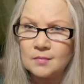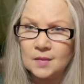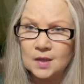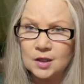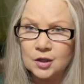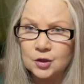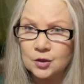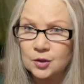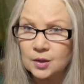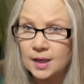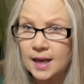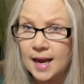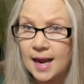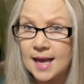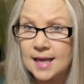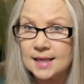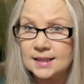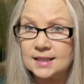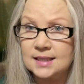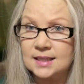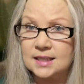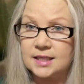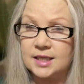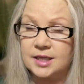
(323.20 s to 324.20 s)
your
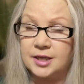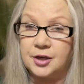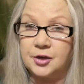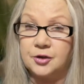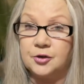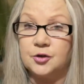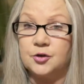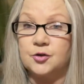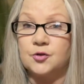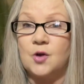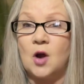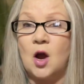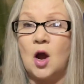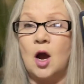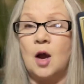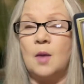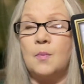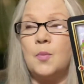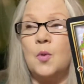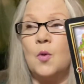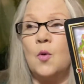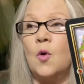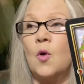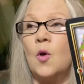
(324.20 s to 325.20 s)
last
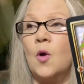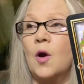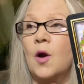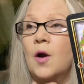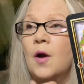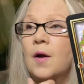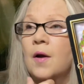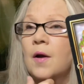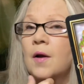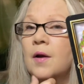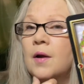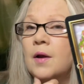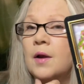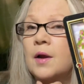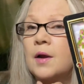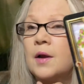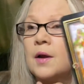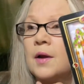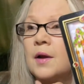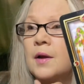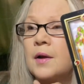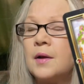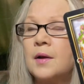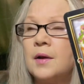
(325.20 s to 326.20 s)
teardrop or
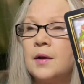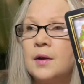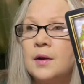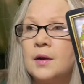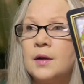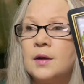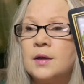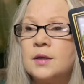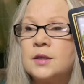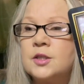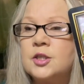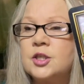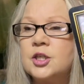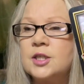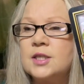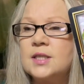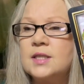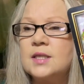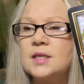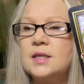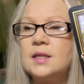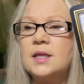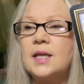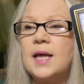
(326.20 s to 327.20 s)
just
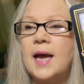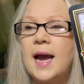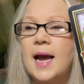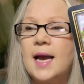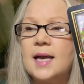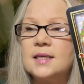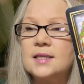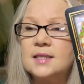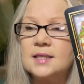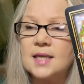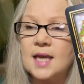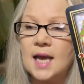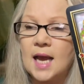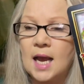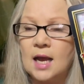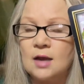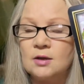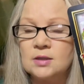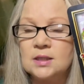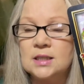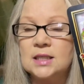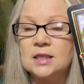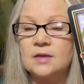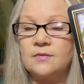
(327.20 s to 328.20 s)
the last
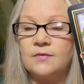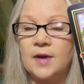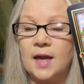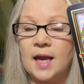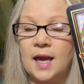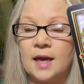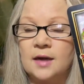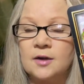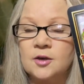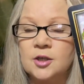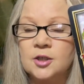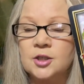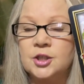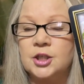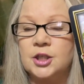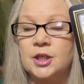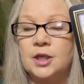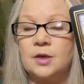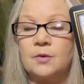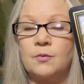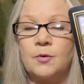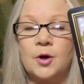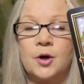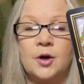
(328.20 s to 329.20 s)
ounce of
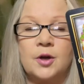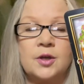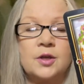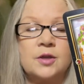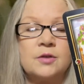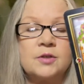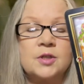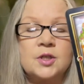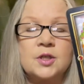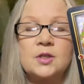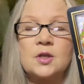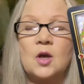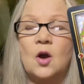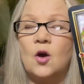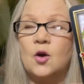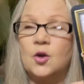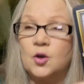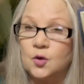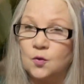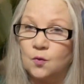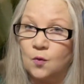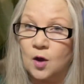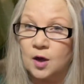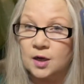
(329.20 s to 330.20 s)
energy where you just, all
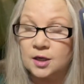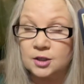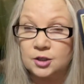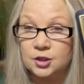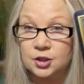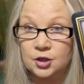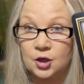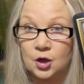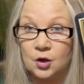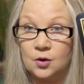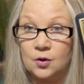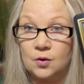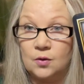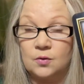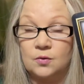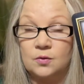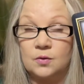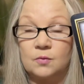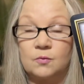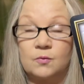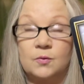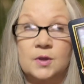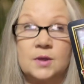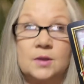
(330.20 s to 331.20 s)
you wanted
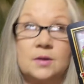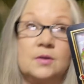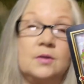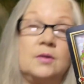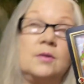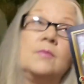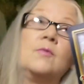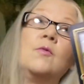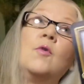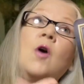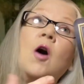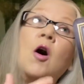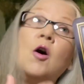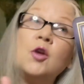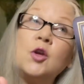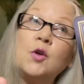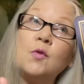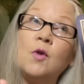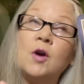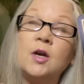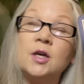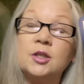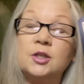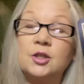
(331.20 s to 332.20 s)

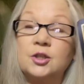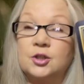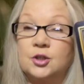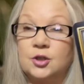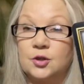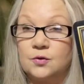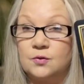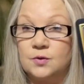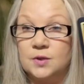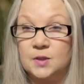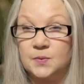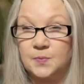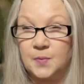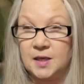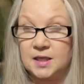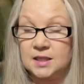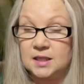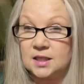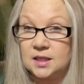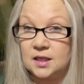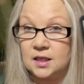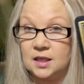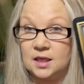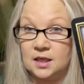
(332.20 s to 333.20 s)
to do was
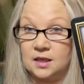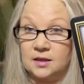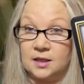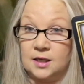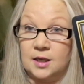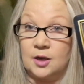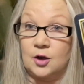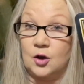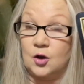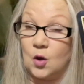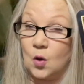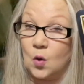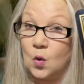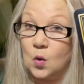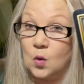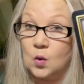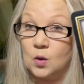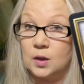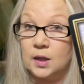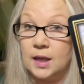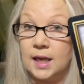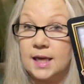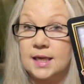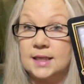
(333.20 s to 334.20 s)
basically
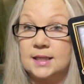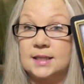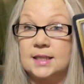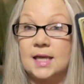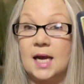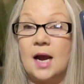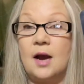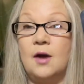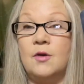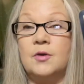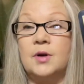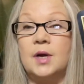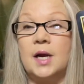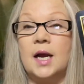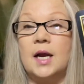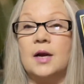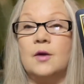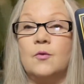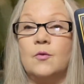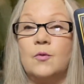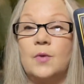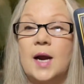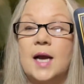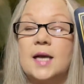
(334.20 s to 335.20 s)
go lay down
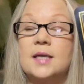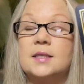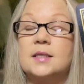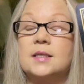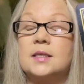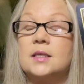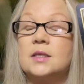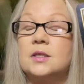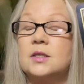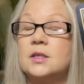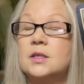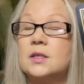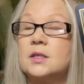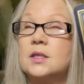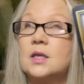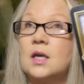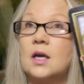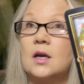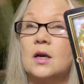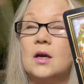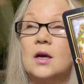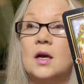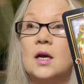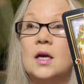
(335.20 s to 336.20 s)
and rest and just
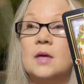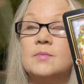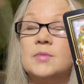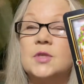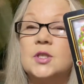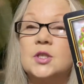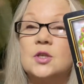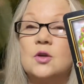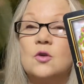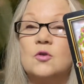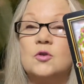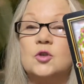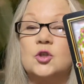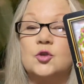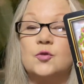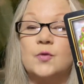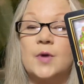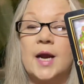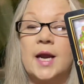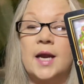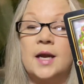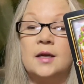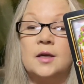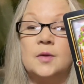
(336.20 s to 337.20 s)
say, I'm so
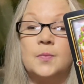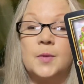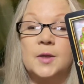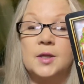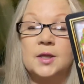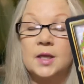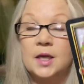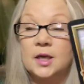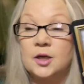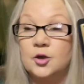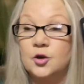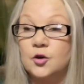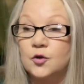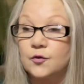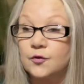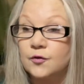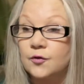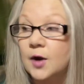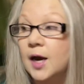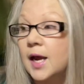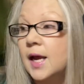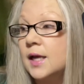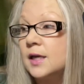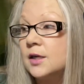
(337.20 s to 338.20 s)
drained. But then your
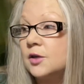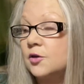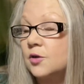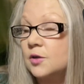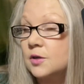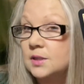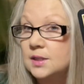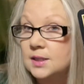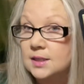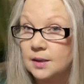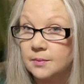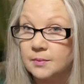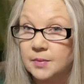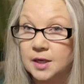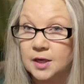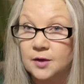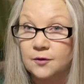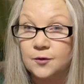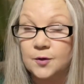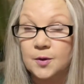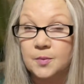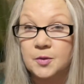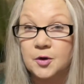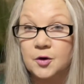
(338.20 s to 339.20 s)
friend or somebody
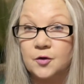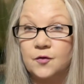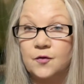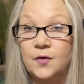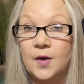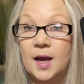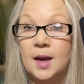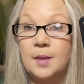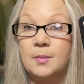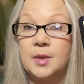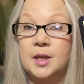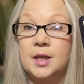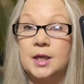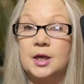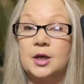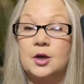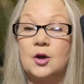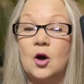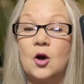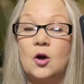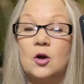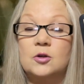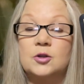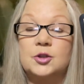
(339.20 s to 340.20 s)
from your family
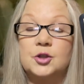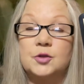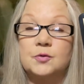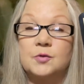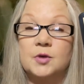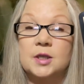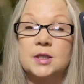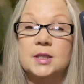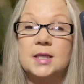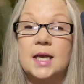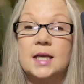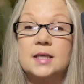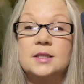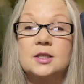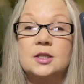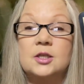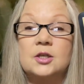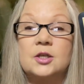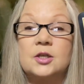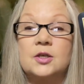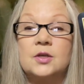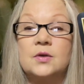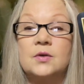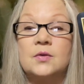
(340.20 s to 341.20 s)
called you or
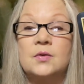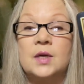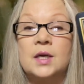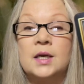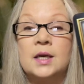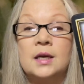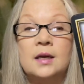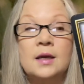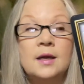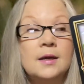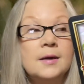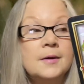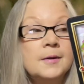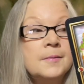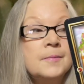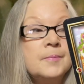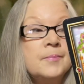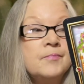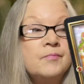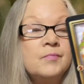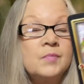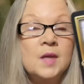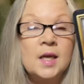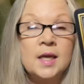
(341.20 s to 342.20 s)
texted you and
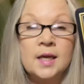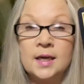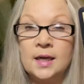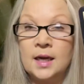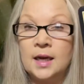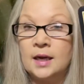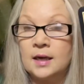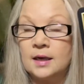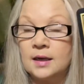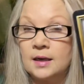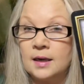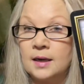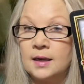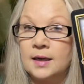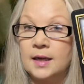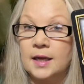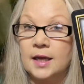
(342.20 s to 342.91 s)
they needed an